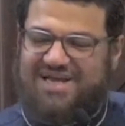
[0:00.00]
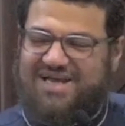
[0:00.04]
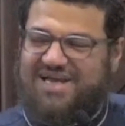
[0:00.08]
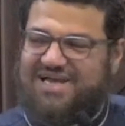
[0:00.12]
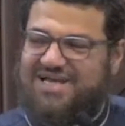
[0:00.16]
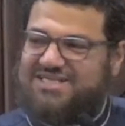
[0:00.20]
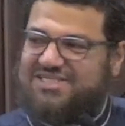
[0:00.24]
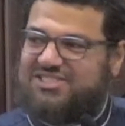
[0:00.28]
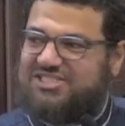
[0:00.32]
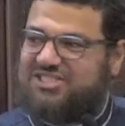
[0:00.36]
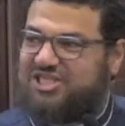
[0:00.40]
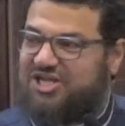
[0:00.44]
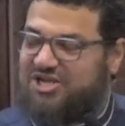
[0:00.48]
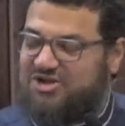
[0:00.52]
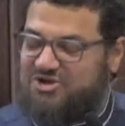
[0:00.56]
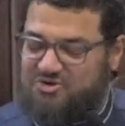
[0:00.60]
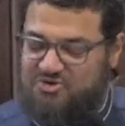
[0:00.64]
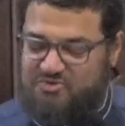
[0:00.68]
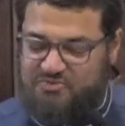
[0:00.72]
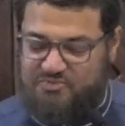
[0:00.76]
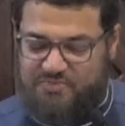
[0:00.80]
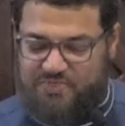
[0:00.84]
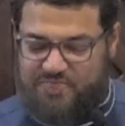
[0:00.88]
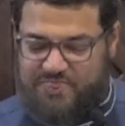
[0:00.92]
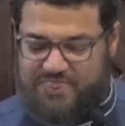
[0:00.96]

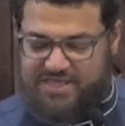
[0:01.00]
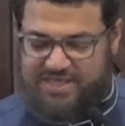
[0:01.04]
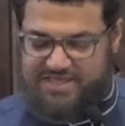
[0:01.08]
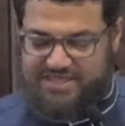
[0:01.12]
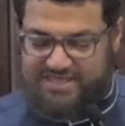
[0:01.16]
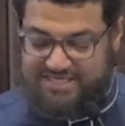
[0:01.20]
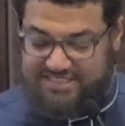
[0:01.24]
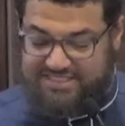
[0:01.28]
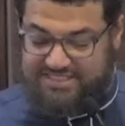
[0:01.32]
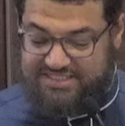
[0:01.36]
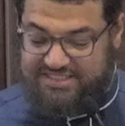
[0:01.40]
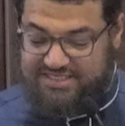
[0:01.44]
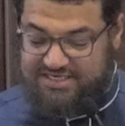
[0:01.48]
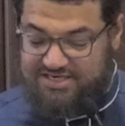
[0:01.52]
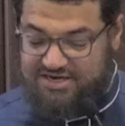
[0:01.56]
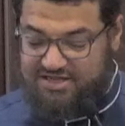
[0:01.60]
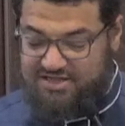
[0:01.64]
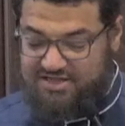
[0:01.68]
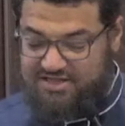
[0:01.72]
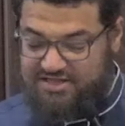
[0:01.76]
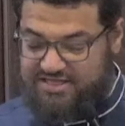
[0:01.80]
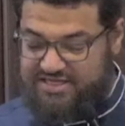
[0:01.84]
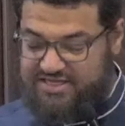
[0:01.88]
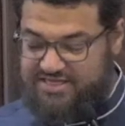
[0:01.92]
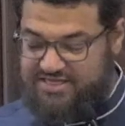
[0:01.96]
So this is
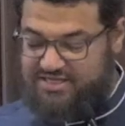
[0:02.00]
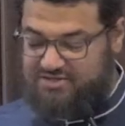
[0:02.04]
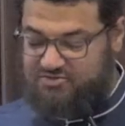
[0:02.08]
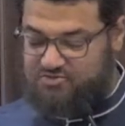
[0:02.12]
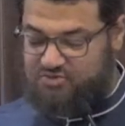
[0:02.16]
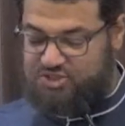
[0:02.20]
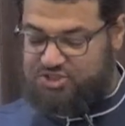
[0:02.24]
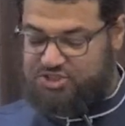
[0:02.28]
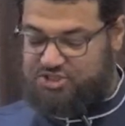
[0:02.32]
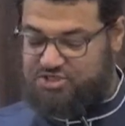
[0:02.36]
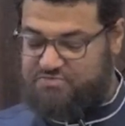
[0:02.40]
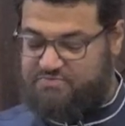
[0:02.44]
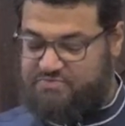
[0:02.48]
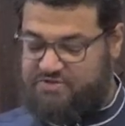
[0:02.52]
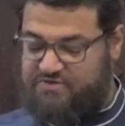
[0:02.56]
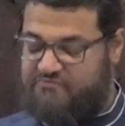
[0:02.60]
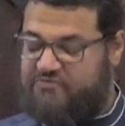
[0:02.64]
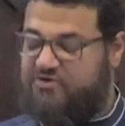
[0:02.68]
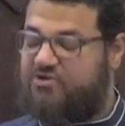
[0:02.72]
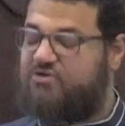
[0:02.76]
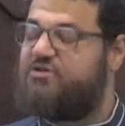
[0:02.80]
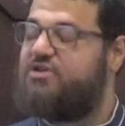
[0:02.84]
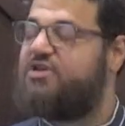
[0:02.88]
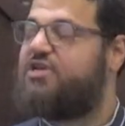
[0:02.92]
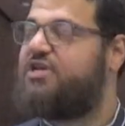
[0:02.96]
another thing that we should be
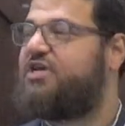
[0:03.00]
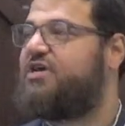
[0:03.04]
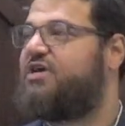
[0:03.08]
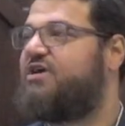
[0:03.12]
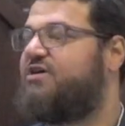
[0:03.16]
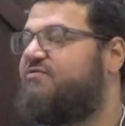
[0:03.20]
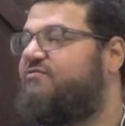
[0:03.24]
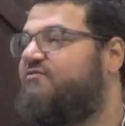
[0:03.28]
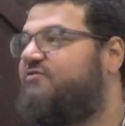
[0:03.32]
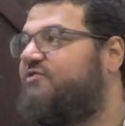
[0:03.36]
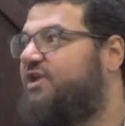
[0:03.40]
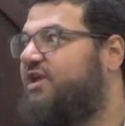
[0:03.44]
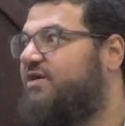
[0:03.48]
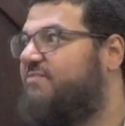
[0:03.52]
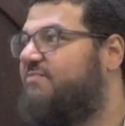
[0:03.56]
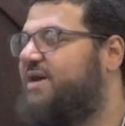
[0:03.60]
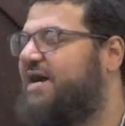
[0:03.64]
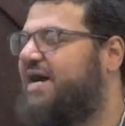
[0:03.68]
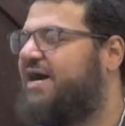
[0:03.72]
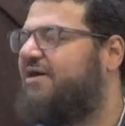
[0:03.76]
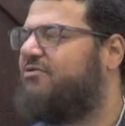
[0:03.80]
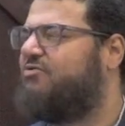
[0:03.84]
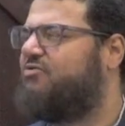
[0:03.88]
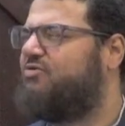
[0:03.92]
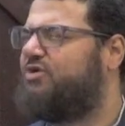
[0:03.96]
very careful
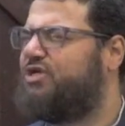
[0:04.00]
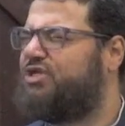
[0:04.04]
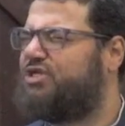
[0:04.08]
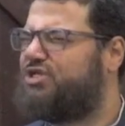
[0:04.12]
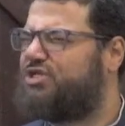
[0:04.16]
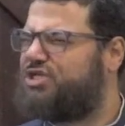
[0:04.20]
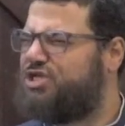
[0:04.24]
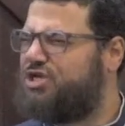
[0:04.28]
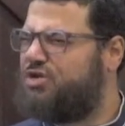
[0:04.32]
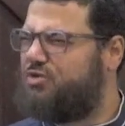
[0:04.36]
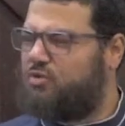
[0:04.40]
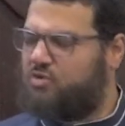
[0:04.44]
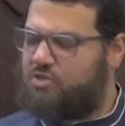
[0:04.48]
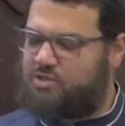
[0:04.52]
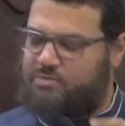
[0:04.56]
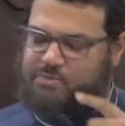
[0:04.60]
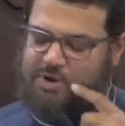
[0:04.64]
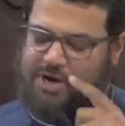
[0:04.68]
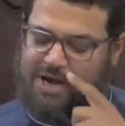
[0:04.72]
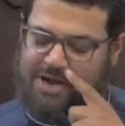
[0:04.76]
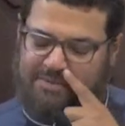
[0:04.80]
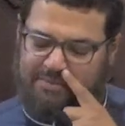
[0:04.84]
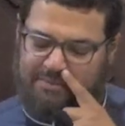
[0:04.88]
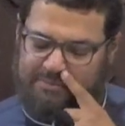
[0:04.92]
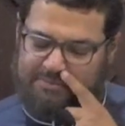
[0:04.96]
about when it deal with the
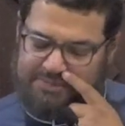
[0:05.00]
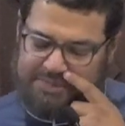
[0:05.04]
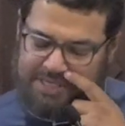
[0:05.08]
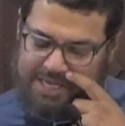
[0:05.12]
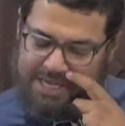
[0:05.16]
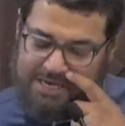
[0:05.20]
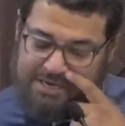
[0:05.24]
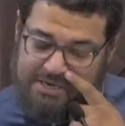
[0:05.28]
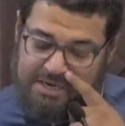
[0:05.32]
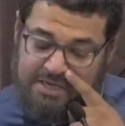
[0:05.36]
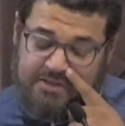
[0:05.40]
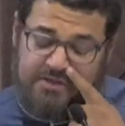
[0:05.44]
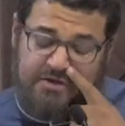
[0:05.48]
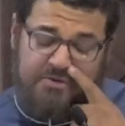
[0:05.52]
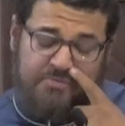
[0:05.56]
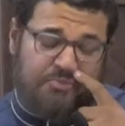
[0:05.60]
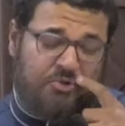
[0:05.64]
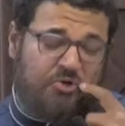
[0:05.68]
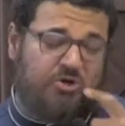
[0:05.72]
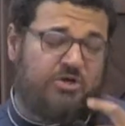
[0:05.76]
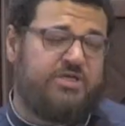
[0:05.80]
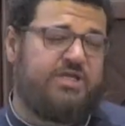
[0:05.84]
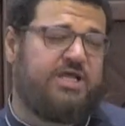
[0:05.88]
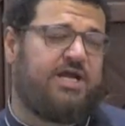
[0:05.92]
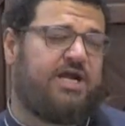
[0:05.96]
problems. Another
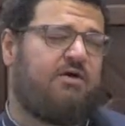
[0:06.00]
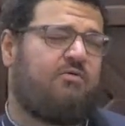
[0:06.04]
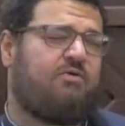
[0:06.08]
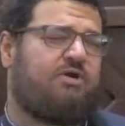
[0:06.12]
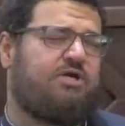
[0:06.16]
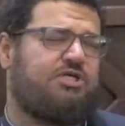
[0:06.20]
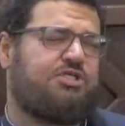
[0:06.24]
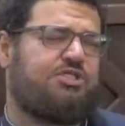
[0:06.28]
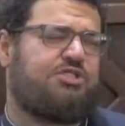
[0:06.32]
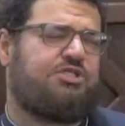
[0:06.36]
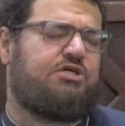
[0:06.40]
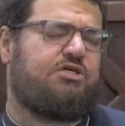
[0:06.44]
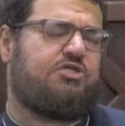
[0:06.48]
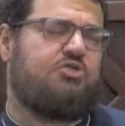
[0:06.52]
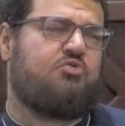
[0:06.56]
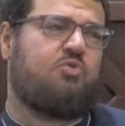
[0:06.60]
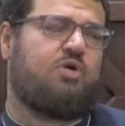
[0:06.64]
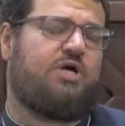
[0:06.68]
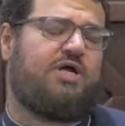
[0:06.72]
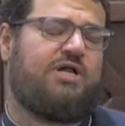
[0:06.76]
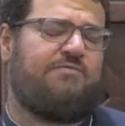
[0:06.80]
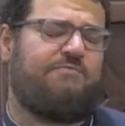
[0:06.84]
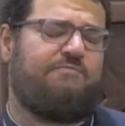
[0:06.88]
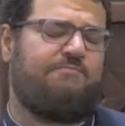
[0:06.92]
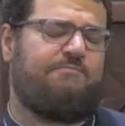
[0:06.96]
point that I want to share as
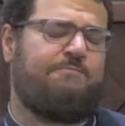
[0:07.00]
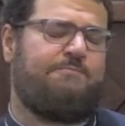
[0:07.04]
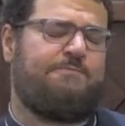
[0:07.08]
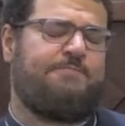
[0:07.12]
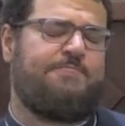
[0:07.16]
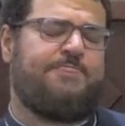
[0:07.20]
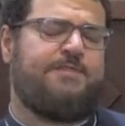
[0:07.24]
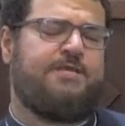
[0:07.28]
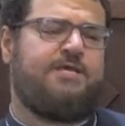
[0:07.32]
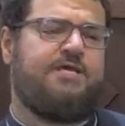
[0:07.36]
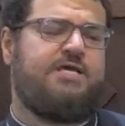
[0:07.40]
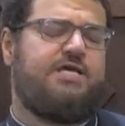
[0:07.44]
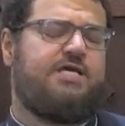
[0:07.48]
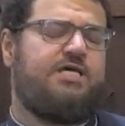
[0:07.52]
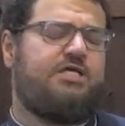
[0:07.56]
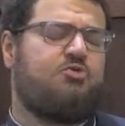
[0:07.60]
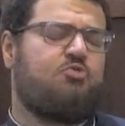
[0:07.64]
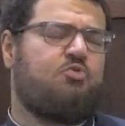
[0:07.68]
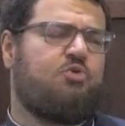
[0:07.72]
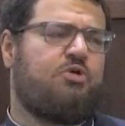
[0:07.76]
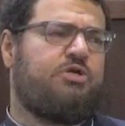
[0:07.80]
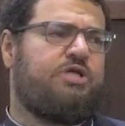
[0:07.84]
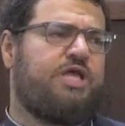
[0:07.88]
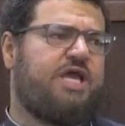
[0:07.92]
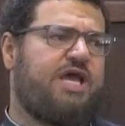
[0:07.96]
well is
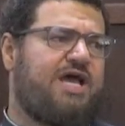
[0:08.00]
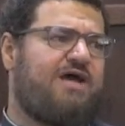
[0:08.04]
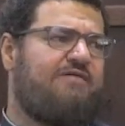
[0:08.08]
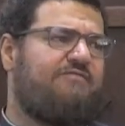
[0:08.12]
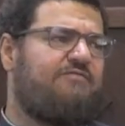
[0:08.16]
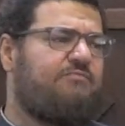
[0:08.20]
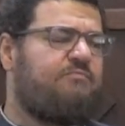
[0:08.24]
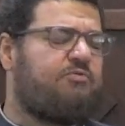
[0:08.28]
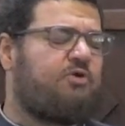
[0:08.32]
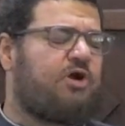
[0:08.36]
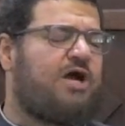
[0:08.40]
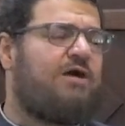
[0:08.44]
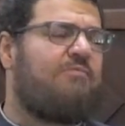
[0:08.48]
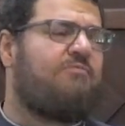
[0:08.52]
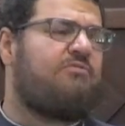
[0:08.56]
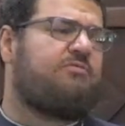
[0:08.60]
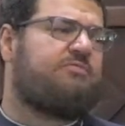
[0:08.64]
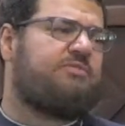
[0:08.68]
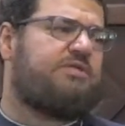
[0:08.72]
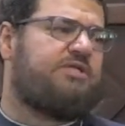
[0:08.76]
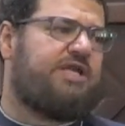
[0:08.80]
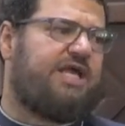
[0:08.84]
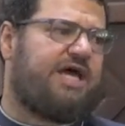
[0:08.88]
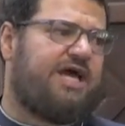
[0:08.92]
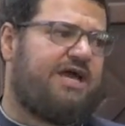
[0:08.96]
when you have a problem
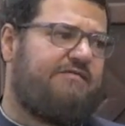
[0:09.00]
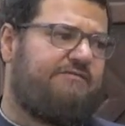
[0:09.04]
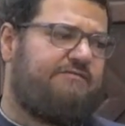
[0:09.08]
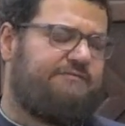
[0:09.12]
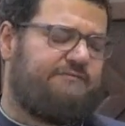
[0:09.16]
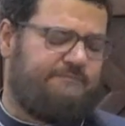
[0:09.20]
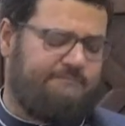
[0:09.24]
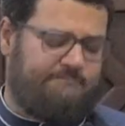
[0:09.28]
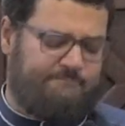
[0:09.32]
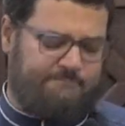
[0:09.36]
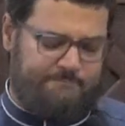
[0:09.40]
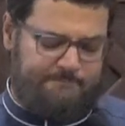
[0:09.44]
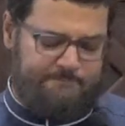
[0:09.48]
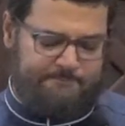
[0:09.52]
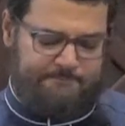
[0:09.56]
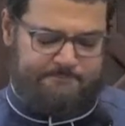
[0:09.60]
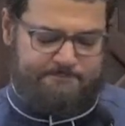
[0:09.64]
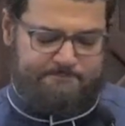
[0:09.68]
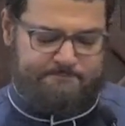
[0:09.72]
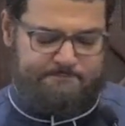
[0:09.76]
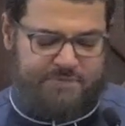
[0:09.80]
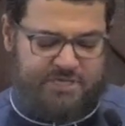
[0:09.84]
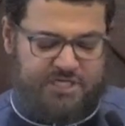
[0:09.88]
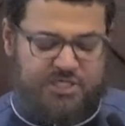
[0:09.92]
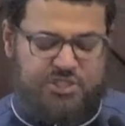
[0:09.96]
in life,
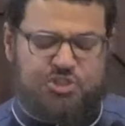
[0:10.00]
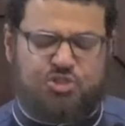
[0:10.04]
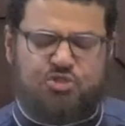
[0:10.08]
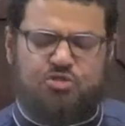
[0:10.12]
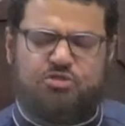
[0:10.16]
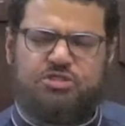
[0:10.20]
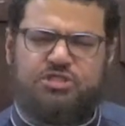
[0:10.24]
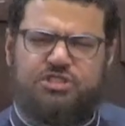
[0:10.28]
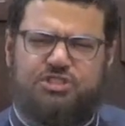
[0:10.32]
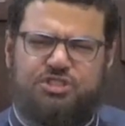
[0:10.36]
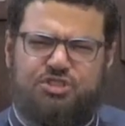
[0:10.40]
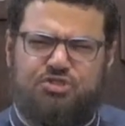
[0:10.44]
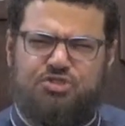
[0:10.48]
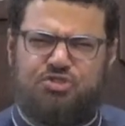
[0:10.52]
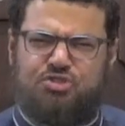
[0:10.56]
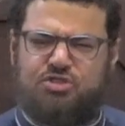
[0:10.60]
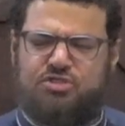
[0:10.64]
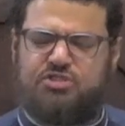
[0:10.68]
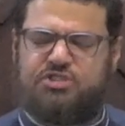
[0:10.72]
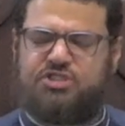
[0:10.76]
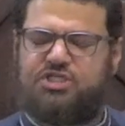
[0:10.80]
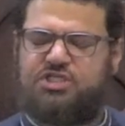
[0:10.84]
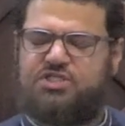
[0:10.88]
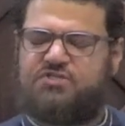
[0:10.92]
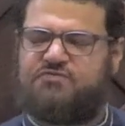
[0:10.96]
make sure that you
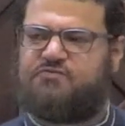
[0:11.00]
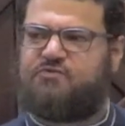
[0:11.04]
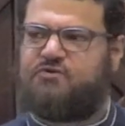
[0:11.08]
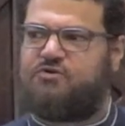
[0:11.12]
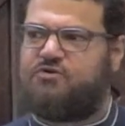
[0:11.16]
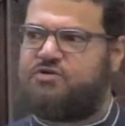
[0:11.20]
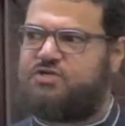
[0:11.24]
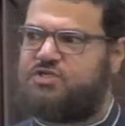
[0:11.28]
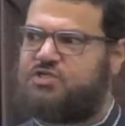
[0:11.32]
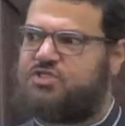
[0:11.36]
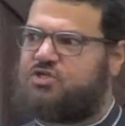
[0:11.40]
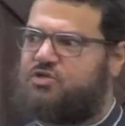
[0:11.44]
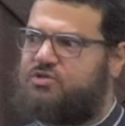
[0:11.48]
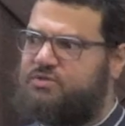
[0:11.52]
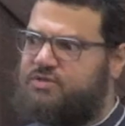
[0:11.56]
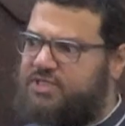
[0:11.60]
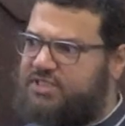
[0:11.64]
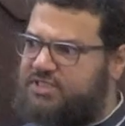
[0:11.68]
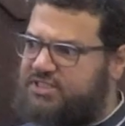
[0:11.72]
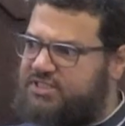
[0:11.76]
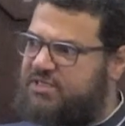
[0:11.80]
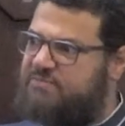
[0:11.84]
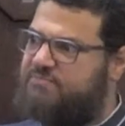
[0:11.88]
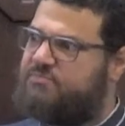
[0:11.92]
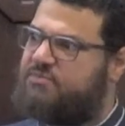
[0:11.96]
don't just focus on the
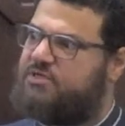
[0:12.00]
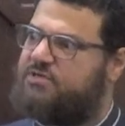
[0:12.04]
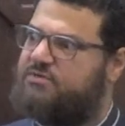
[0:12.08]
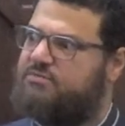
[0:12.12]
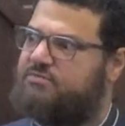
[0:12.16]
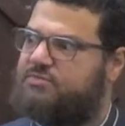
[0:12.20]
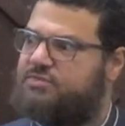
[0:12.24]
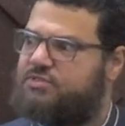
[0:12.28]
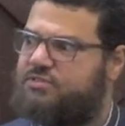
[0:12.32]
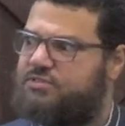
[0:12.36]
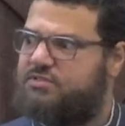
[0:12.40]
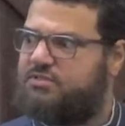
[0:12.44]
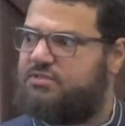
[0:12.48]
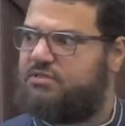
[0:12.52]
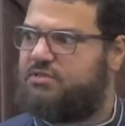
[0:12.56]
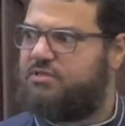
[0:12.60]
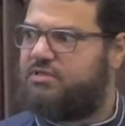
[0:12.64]
symptoms.